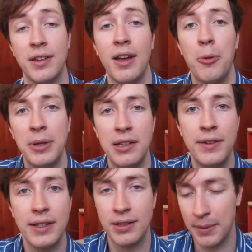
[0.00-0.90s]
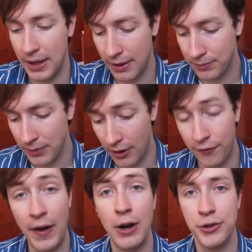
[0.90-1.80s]
to help alleviate some of that
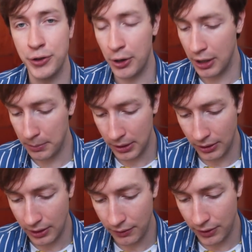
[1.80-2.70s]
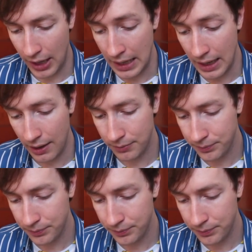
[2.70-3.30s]
fire starting ability of the ANET.